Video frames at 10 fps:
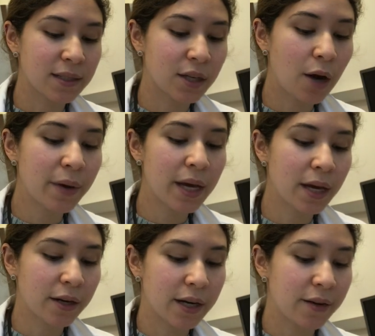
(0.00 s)
going,
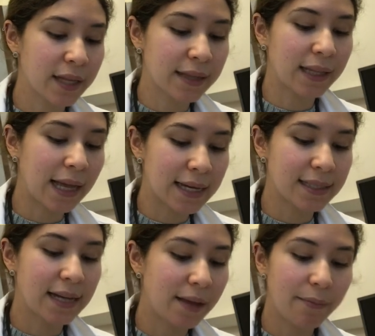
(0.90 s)
or near like the last
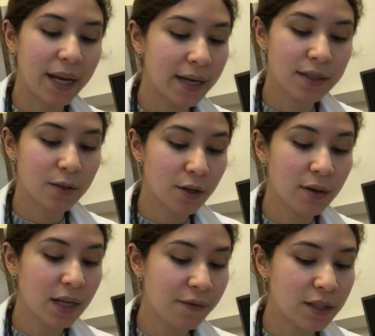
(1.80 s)
10 minutes, or you
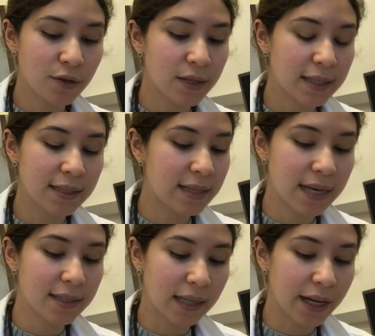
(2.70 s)
can even do this
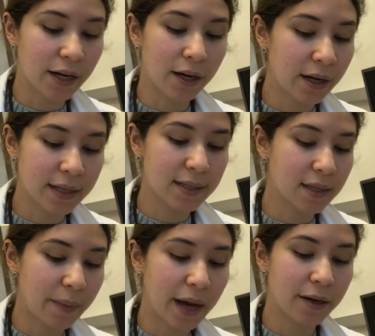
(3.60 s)
days later, it
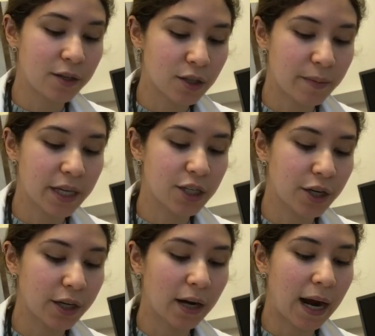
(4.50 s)
doesn't matter, just make sure
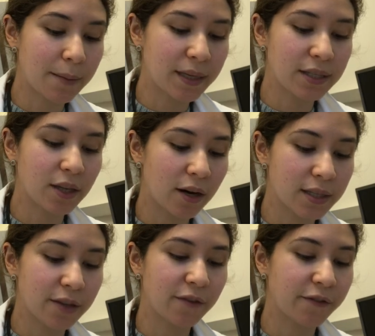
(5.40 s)
your IPCR
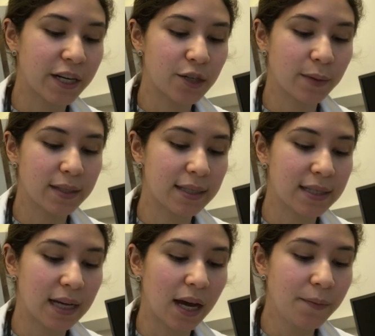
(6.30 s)
is in the fridge once
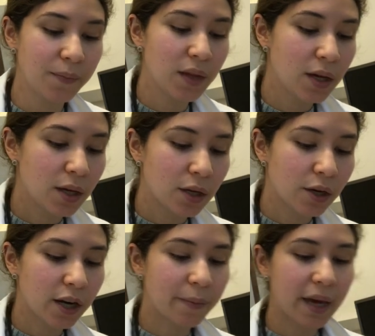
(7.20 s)
it's done.
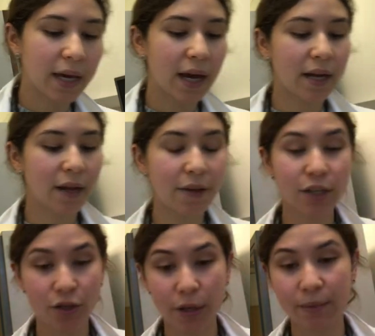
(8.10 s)
You're going to make another
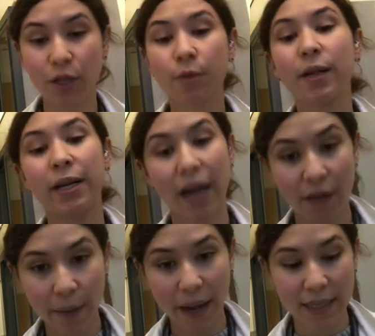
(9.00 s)
strip tube and
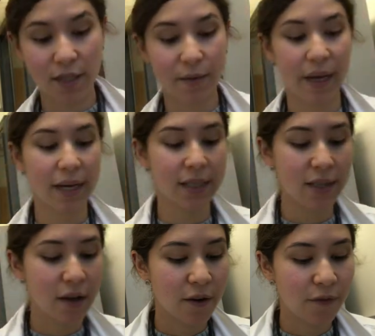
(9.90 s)
another master mix
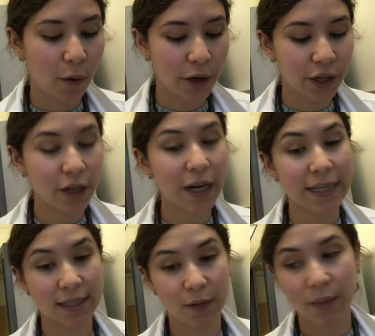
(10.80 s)
for your
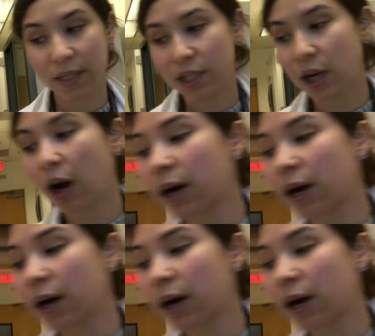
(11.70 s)
nested PCR.